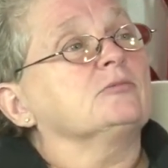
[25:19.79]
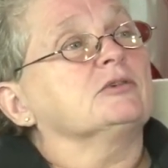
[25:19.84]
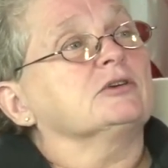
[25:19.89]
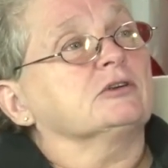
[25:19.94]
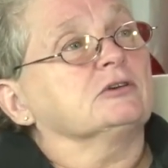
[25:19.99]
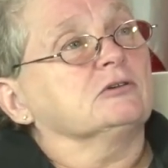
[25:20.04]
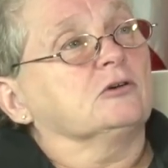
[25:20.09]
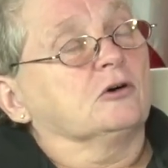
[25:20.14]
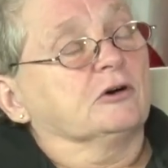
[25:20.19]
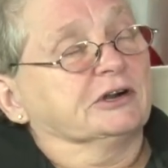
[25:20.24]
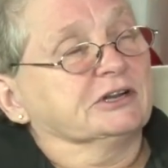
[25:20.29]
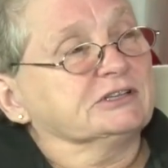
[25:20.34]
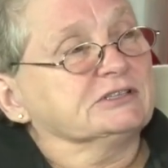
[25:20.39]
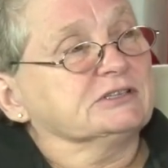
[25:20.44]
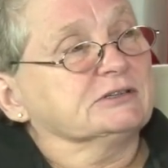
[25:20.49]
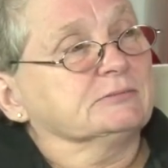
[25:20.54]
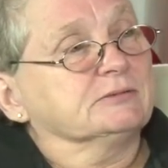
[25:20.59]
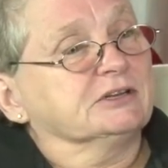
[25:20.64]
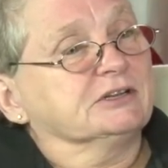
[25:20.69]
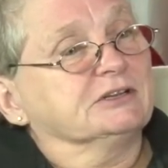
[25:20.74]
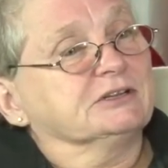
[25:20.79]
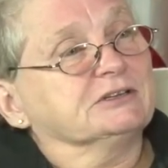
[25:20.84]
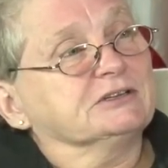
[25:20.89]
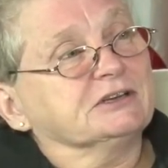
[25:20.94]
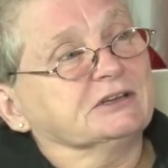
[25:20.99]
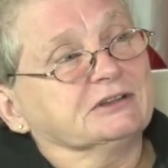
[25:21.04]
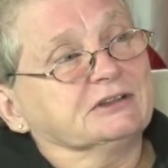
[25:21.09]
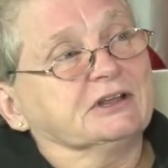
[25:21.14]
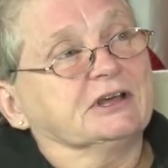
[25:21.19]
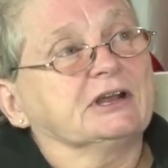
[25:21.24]
put an art exhibit in,
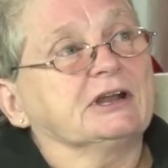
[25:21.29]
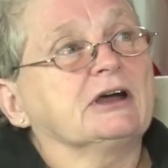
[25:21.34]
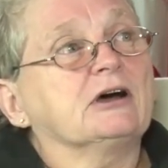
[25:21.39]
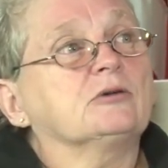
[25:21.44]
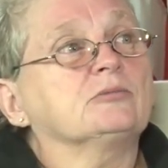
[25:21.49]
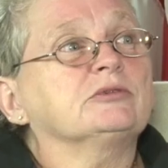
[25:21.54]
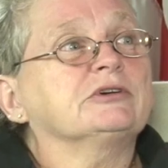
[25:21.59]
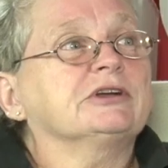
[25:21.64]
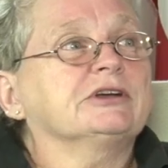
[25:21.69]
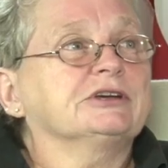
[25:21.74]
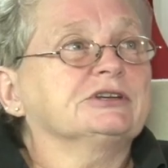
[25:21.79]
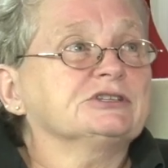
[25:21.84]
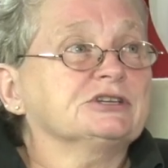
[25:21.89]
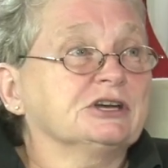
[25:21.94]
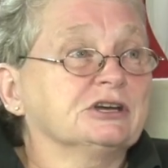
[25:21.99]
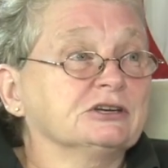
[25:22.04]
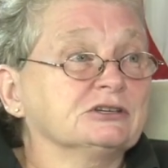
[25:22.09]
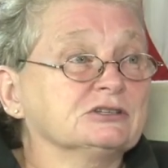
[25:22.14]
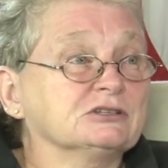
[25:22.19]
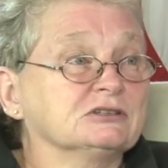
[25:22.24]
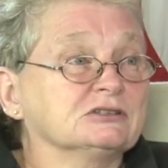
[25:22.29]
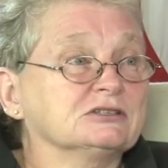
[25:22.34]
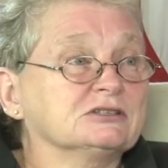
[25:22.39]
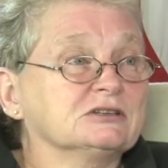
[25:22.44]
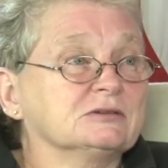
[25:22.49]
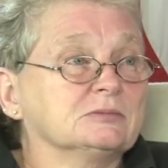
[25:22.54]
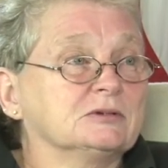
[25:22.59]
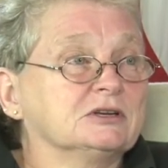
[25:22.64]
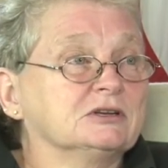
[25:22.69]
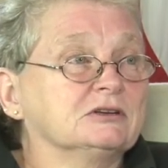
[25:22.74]
take that out, put an educational
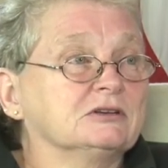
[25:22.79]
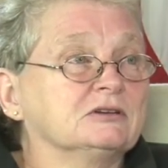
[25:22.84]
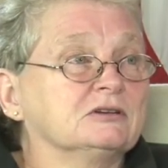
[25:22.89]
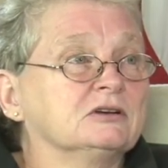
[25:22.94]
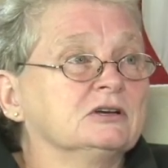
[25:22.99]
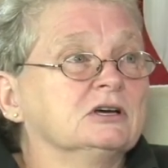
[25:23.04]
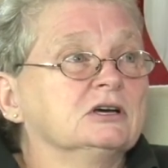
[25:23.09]
exhibit in.